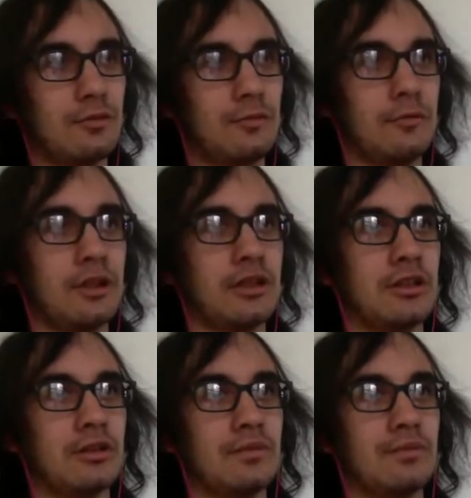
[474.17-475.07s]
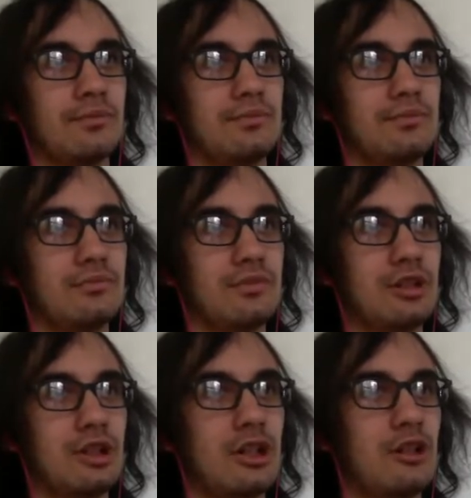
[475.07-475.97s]
where
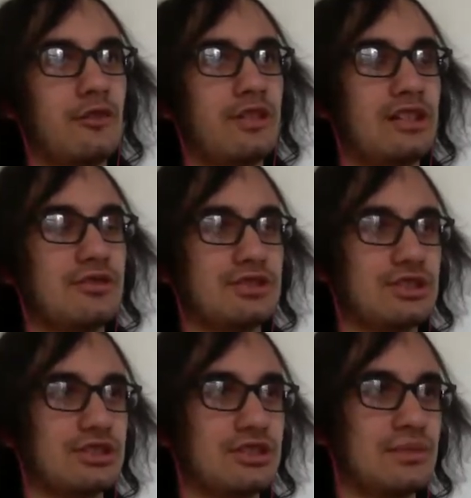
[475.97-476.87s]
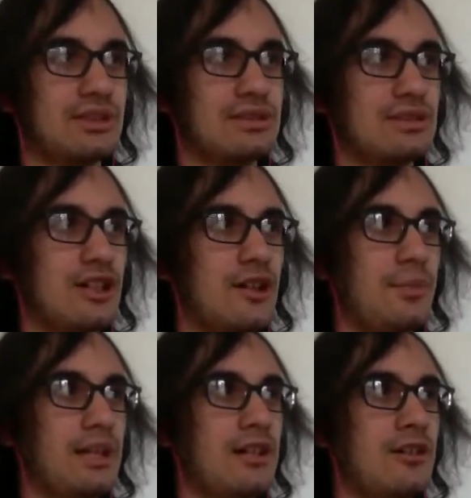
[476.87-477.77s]
our healthcare system is
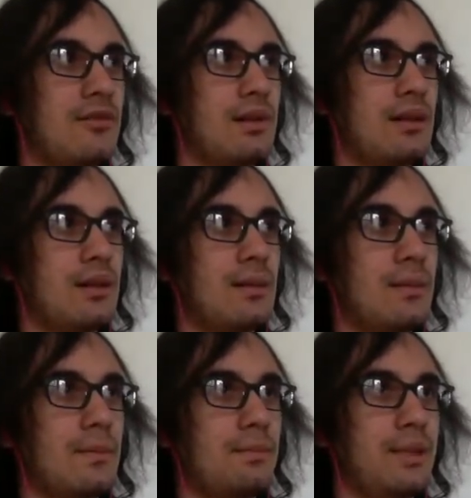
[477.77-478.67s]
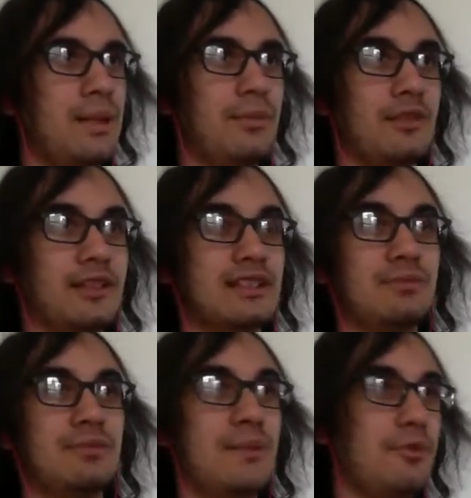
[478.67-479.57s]
helping out people like the
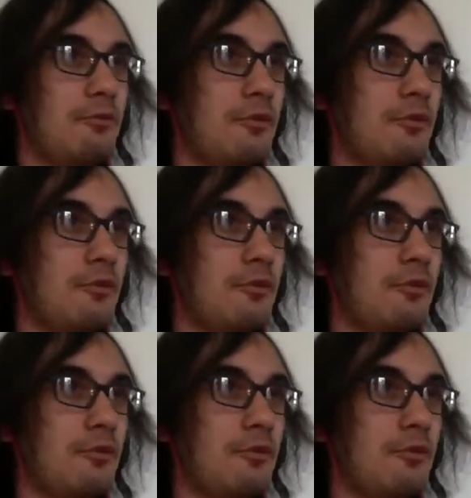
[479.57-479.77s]
people in